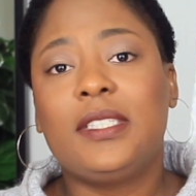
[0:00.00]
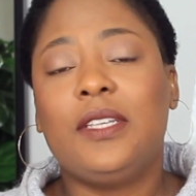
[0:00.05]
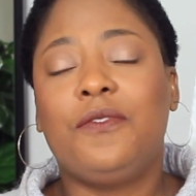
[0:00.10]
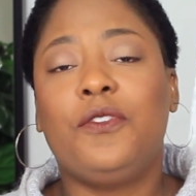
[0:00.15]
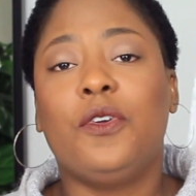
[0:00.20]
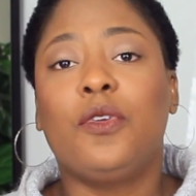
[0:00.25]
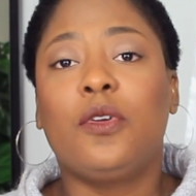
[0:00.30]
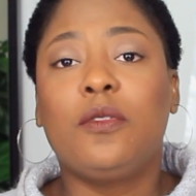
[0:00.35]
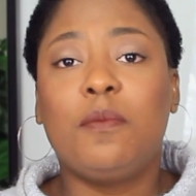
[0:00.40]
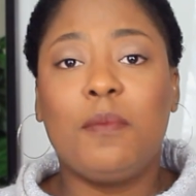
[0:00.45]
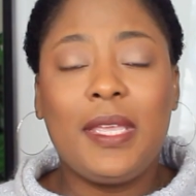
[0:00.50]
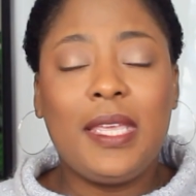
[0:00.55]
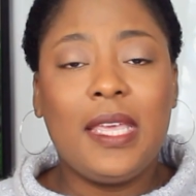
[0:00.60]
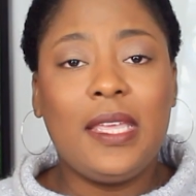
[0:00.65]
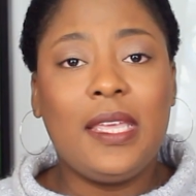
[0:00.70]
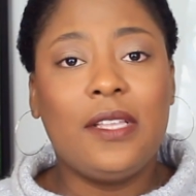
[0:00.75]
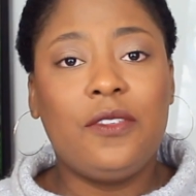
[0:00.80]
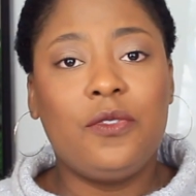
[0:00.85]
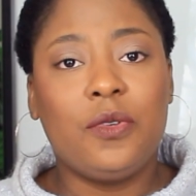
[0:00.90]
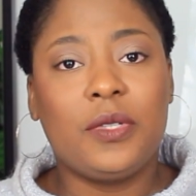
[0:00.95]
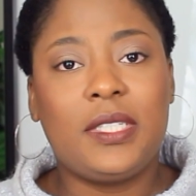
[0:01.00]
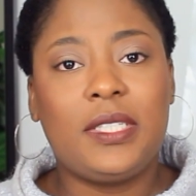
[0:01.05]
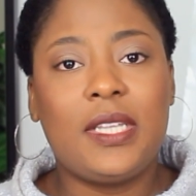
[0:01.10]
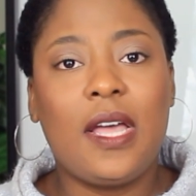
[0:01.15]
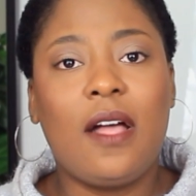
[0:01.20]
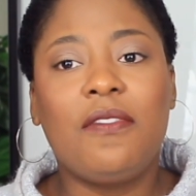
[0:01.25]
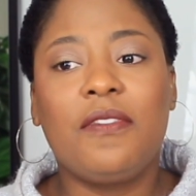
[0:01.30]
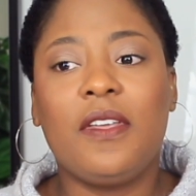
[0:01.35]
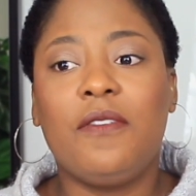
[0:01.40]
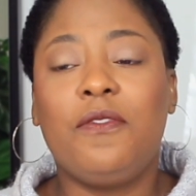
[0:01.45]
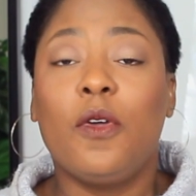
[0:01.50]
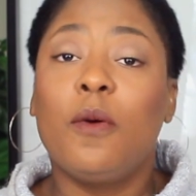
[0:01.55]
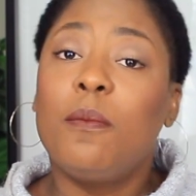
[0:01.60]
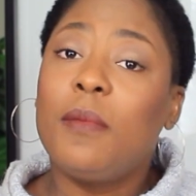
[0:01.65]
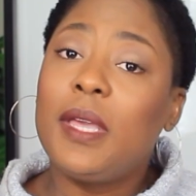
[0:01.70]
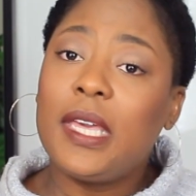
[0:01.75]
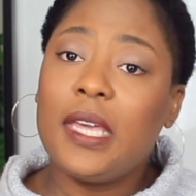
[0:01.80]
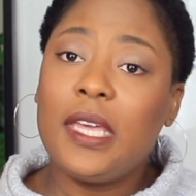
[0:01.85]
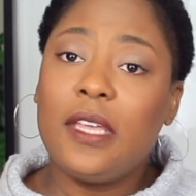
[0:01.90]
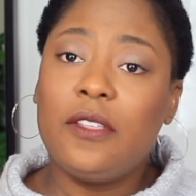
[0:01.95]
If you're not making it yourself, if you're
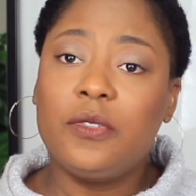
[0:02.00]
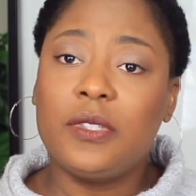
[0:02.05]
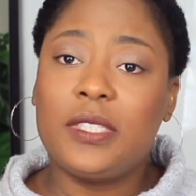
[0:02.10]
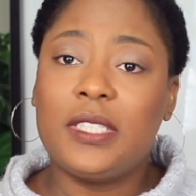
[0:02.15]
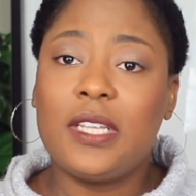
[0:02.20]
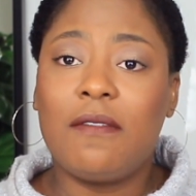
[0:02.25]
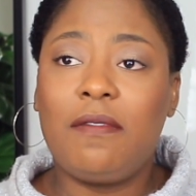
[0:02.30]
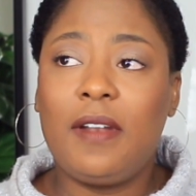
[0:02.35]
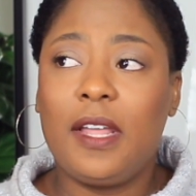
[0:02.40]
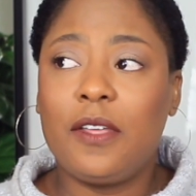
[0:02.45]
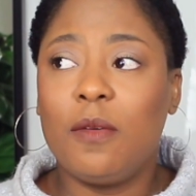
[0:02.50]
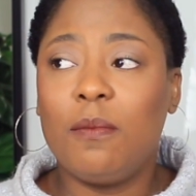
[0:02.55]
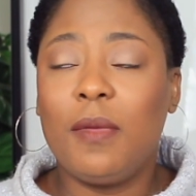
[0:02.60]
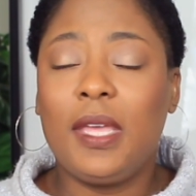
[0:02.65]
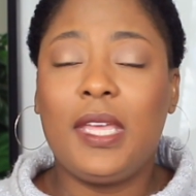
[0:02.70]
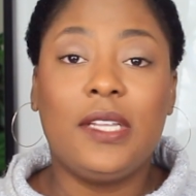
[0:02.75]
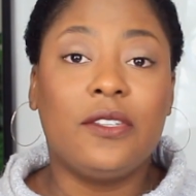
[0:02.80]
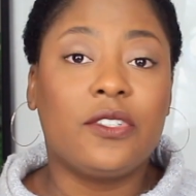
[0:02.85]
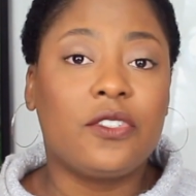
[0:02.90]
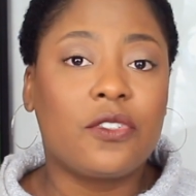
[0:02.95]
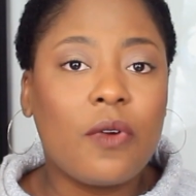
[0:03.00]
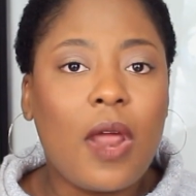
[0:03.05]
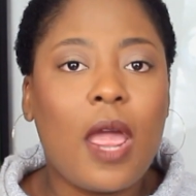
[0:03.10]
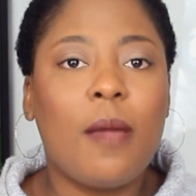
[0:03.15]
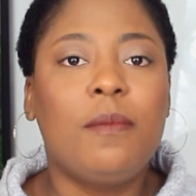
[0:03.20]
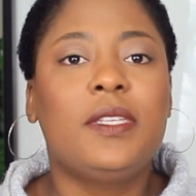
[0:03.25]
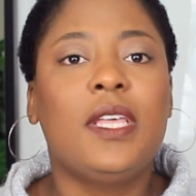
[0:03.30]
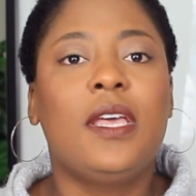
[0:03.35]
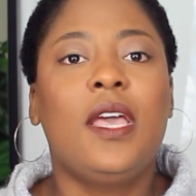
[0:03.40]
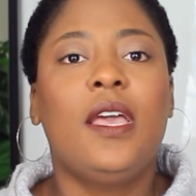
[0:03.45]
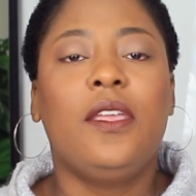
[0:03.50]
making it yourself, like you're making scrubs,